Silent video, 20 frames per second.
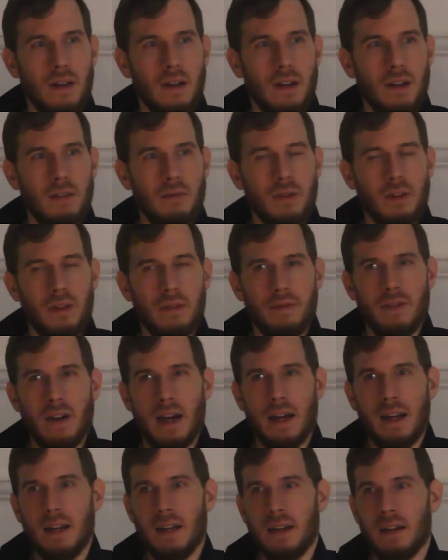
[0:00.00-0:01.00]
Enough with the
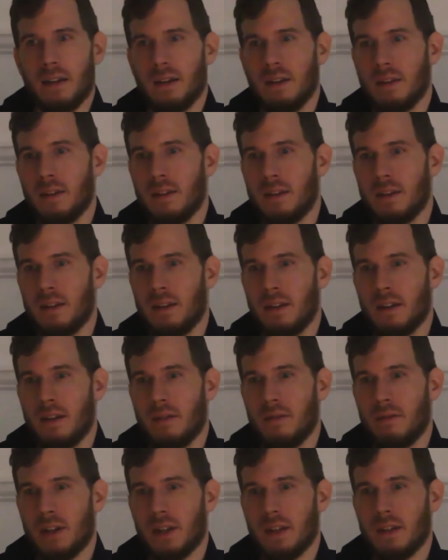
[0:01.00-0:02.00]
fighting.
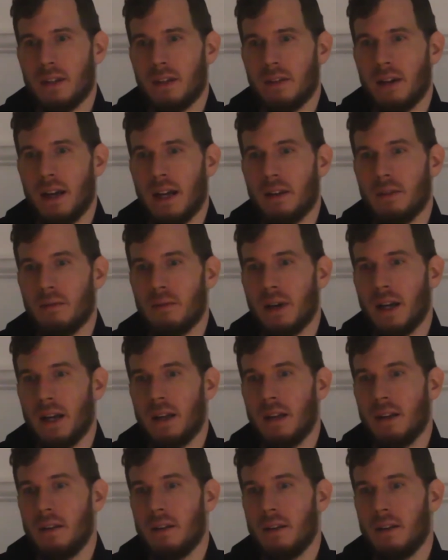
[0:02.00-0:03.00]
First he ran
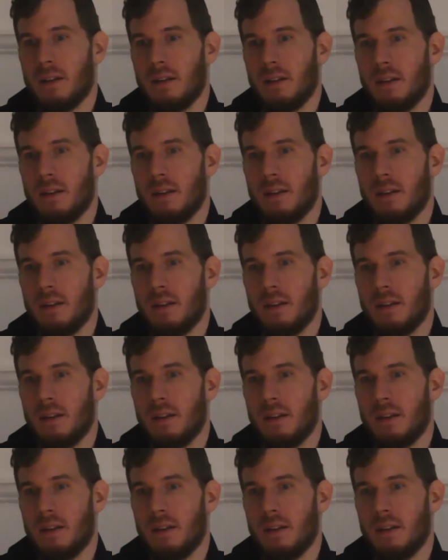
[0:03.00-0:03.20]
away.